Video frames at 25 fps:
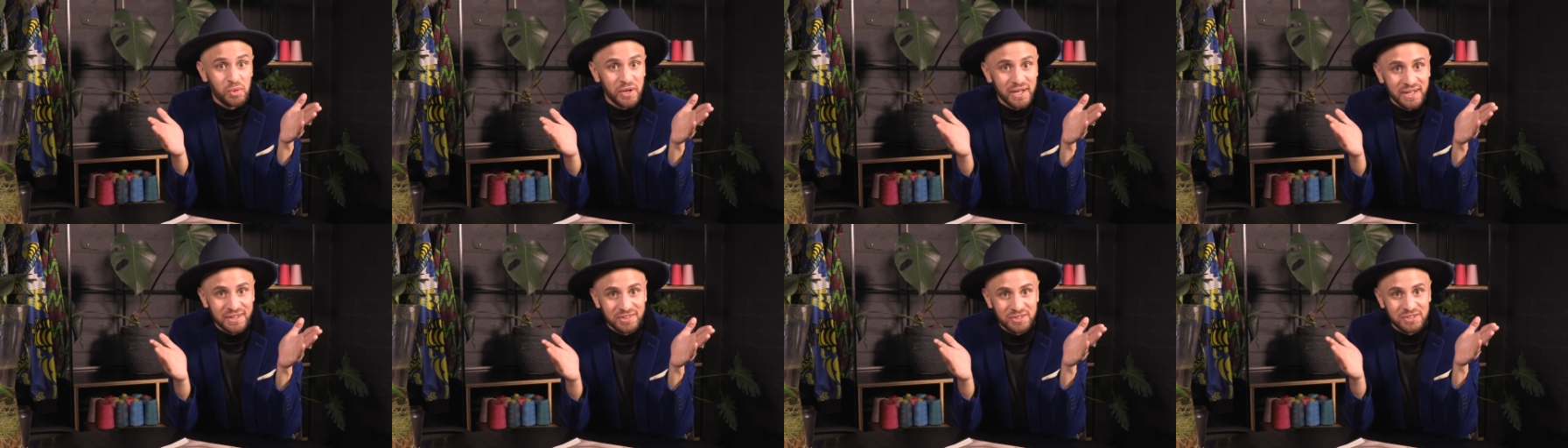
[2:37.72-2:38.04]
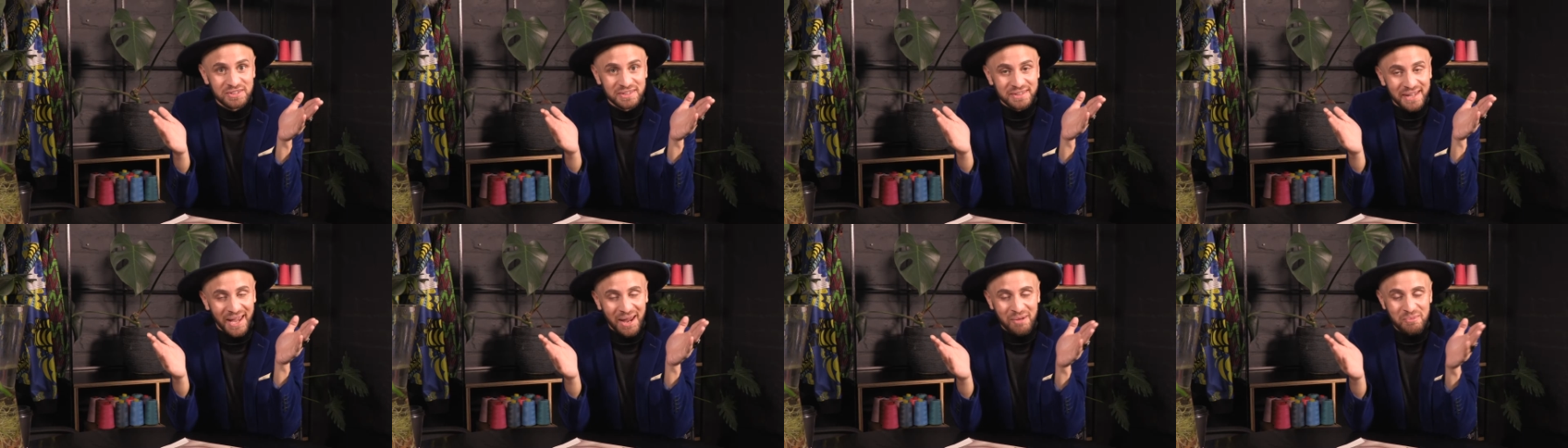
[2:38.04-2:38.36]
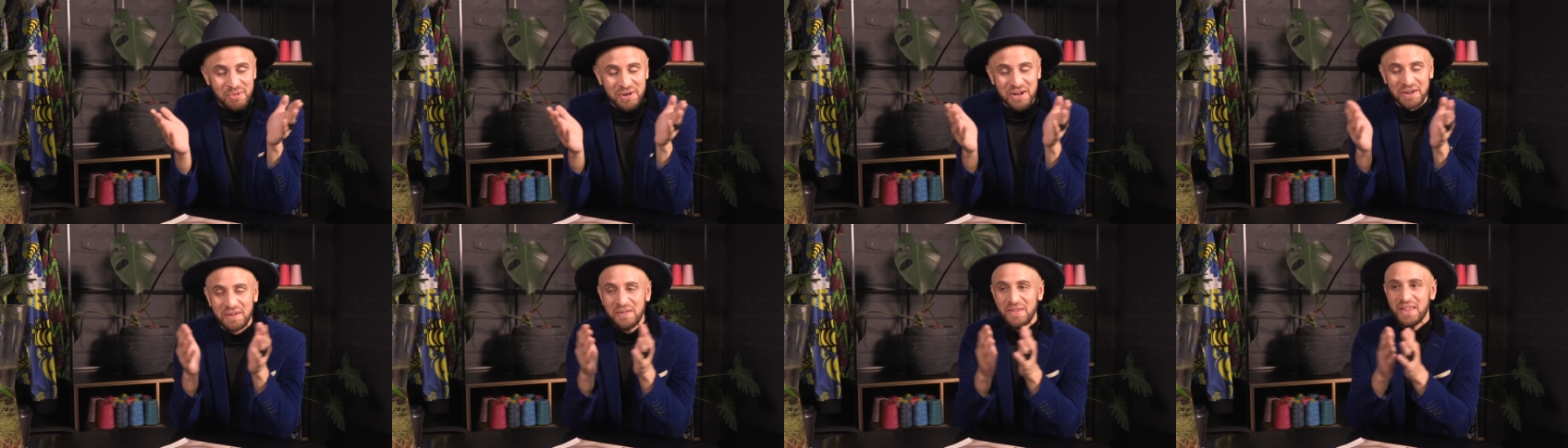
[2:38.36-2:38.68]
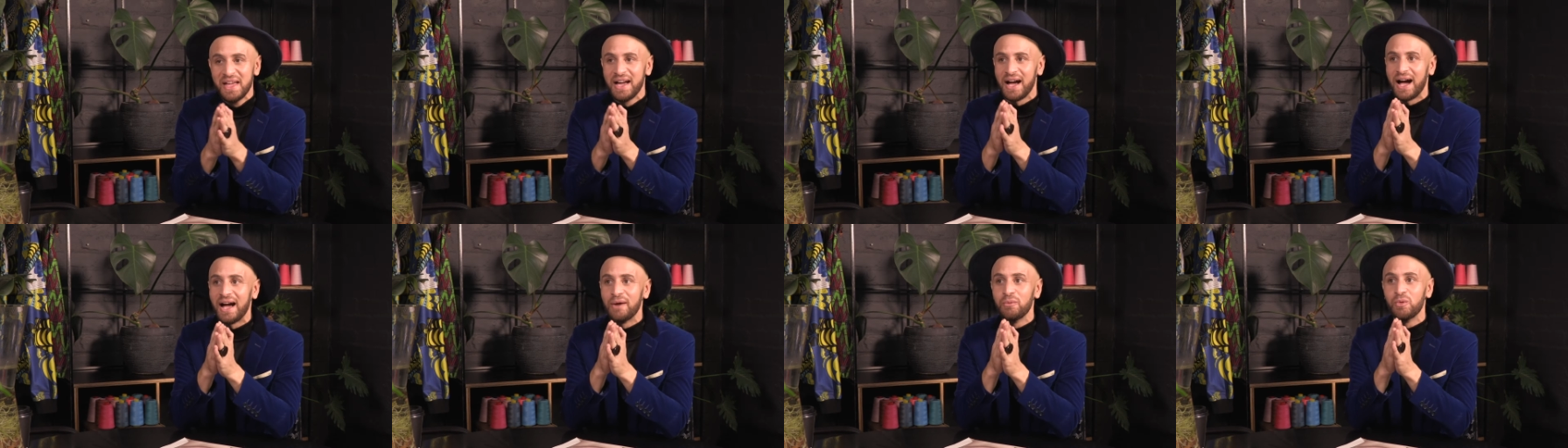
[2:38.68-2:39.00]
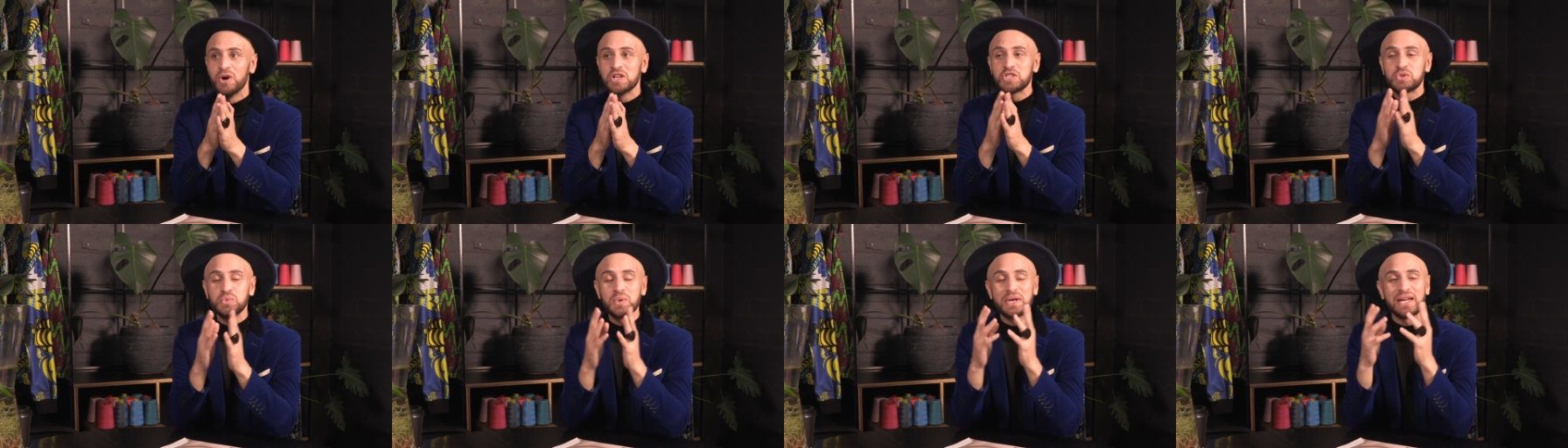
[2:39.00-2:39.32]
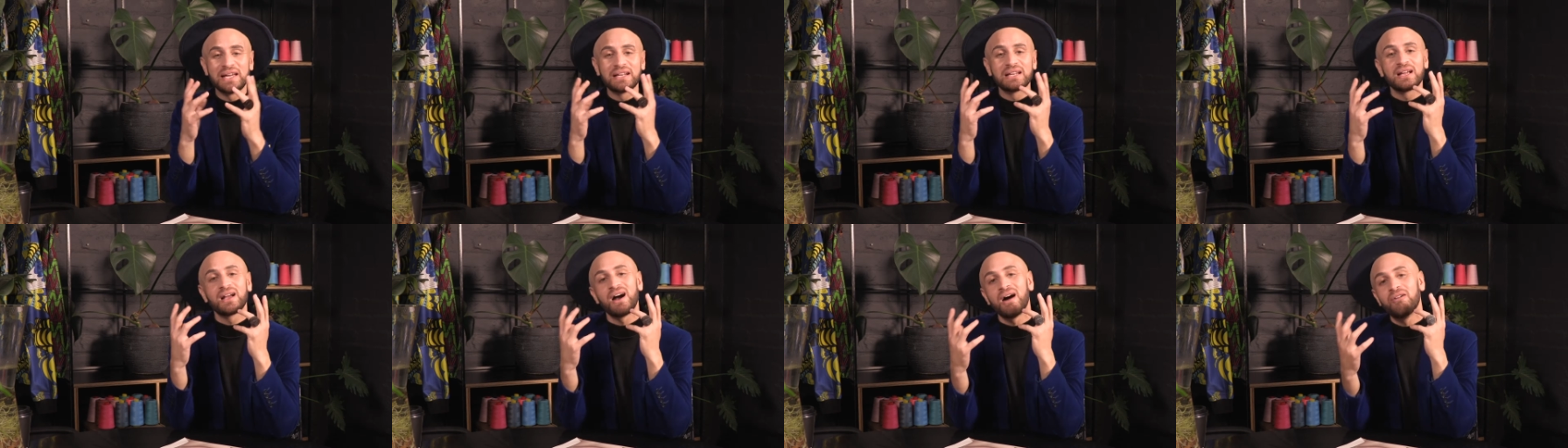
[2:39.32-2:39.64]
bring it to the camera. Once we
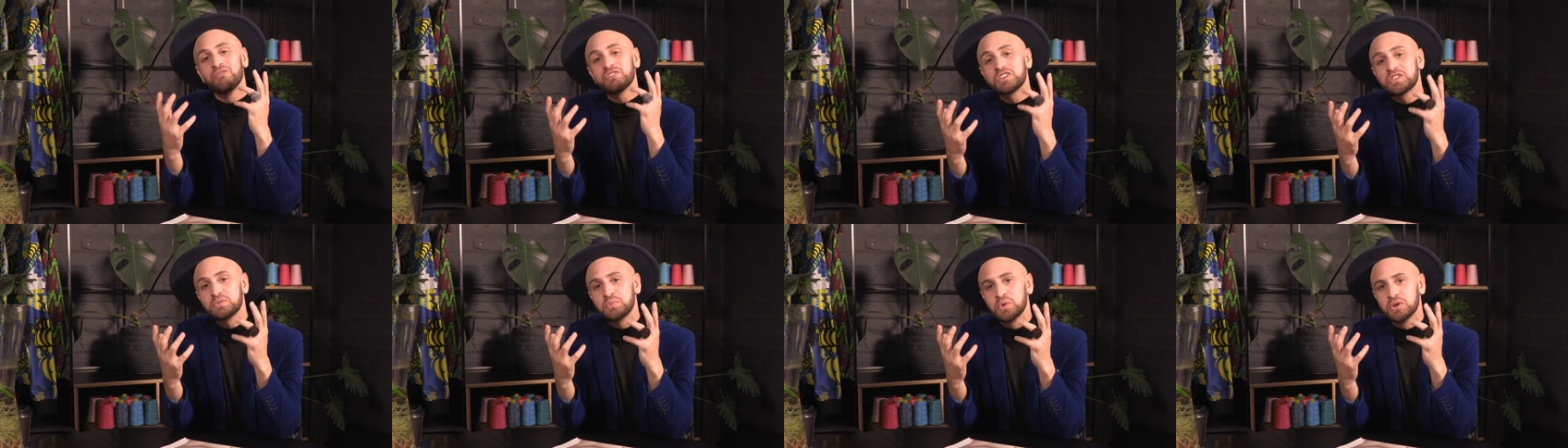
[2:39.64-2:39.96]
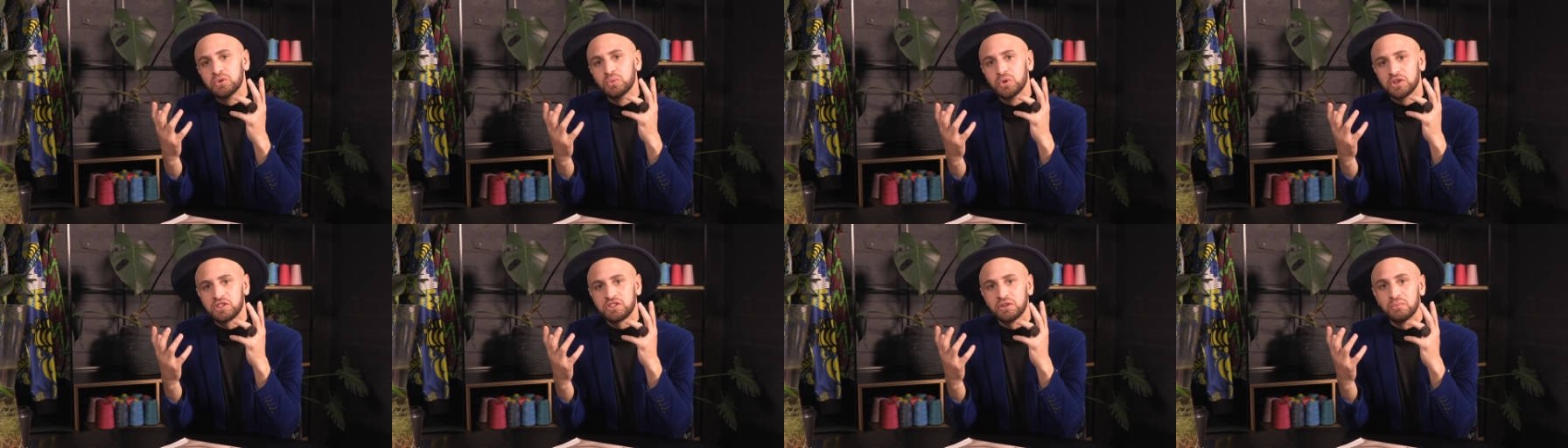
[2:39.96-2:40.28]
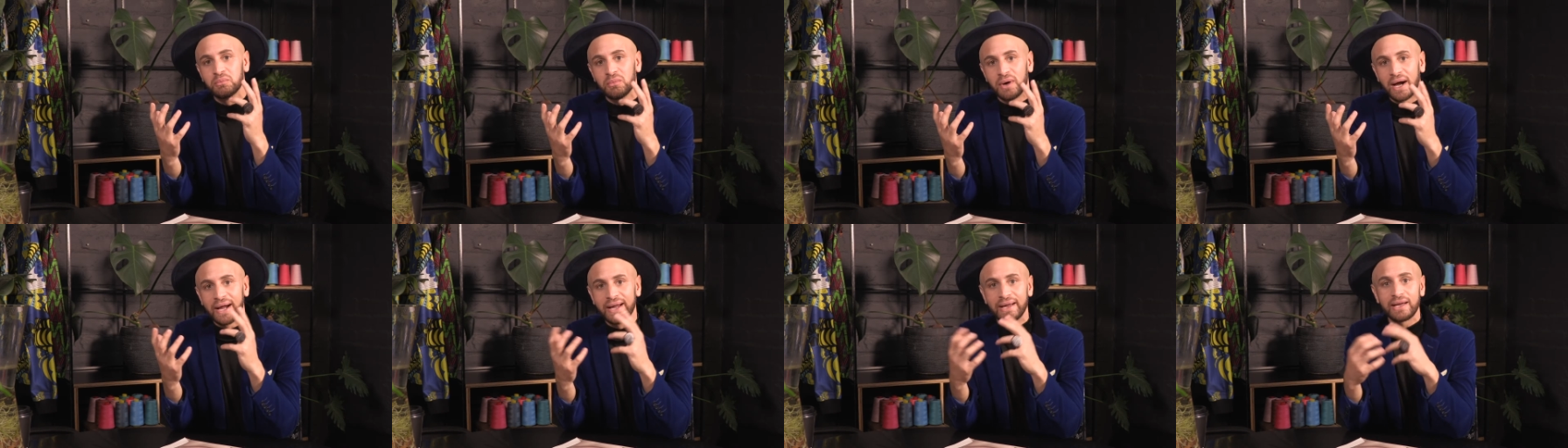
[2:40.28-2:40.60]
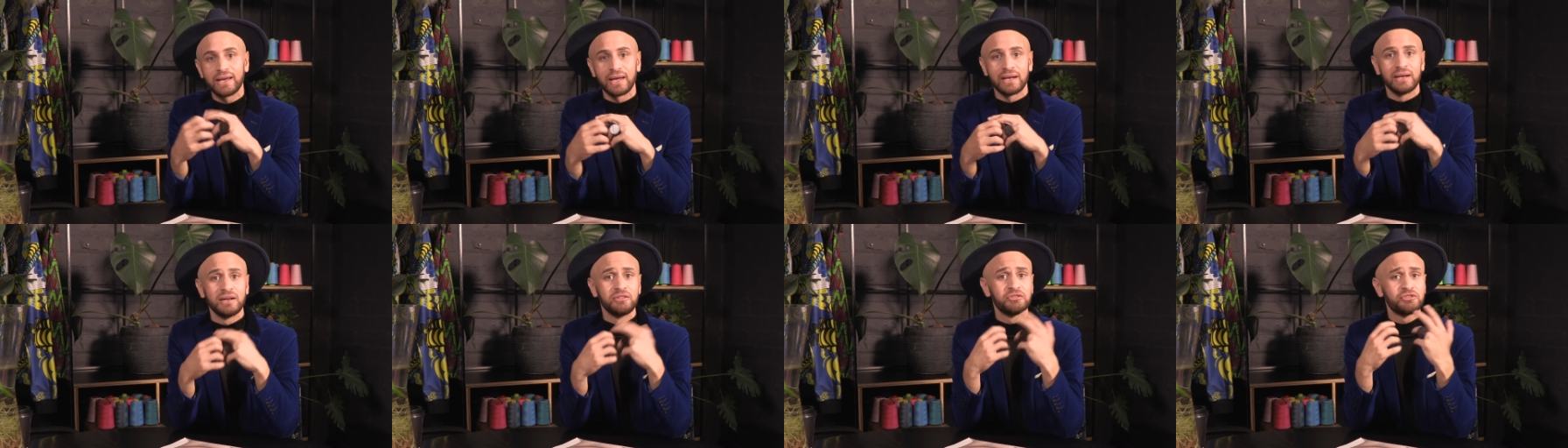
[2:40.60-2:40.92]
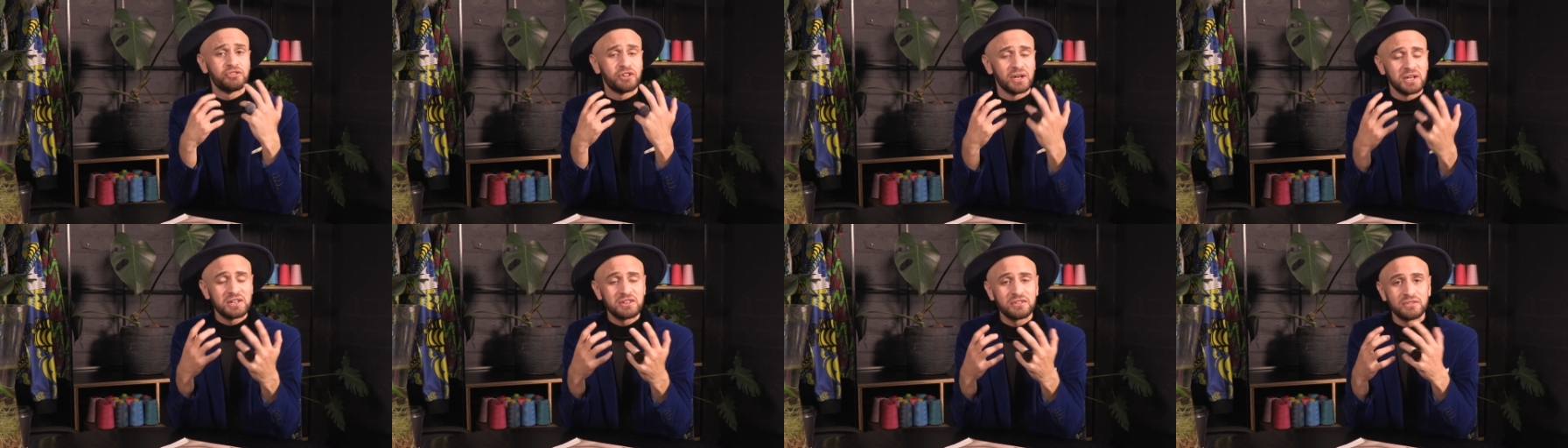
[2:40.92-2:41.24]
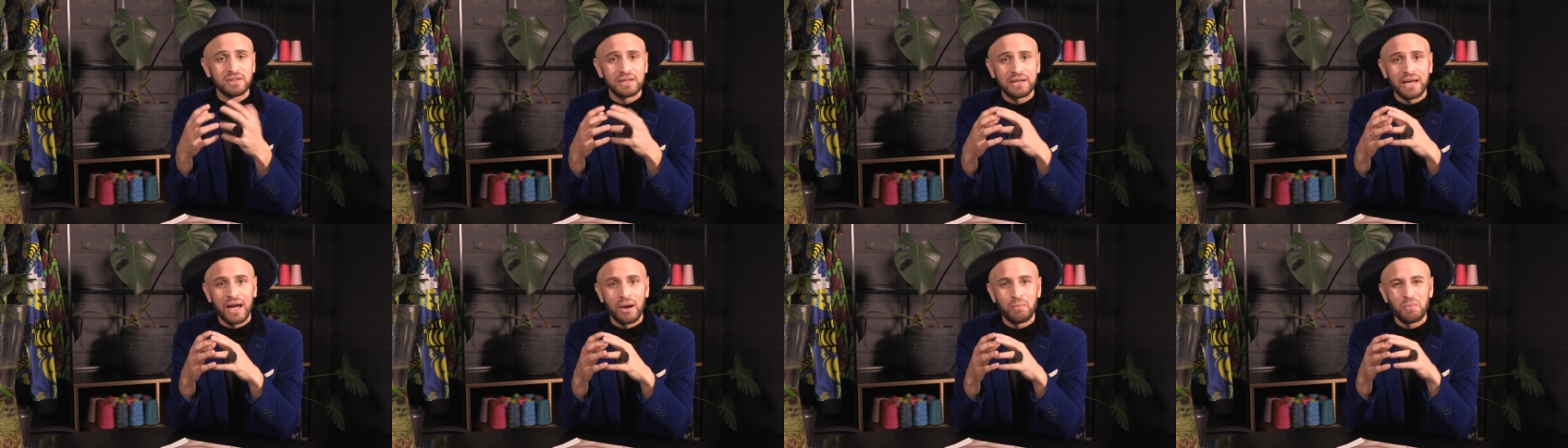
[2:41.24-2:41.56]
get comfortable with the mic and in front of
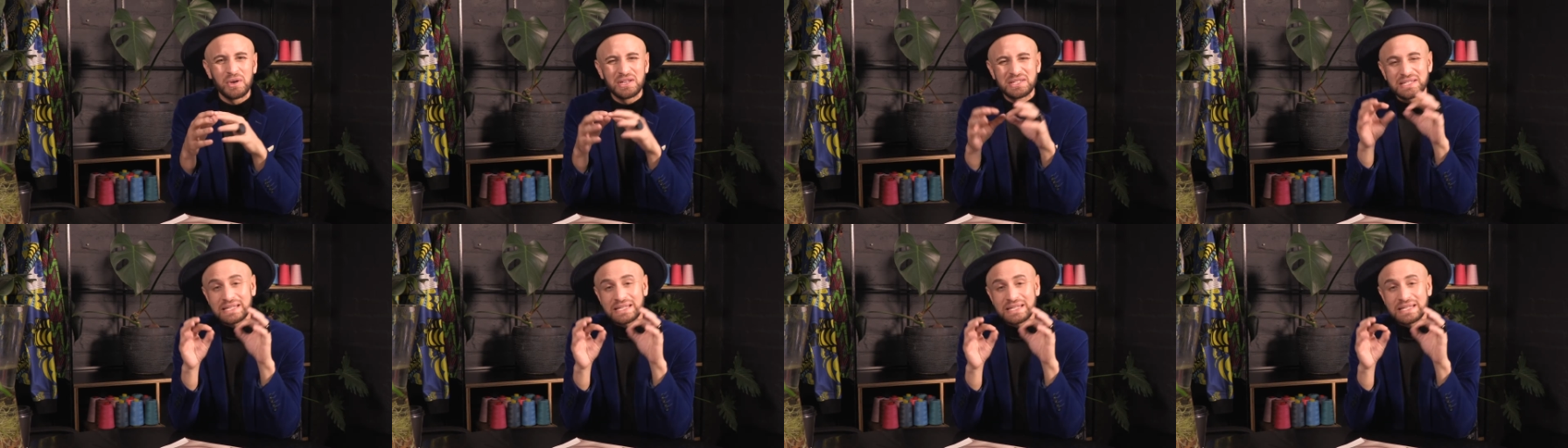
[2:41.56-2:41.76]
the camera,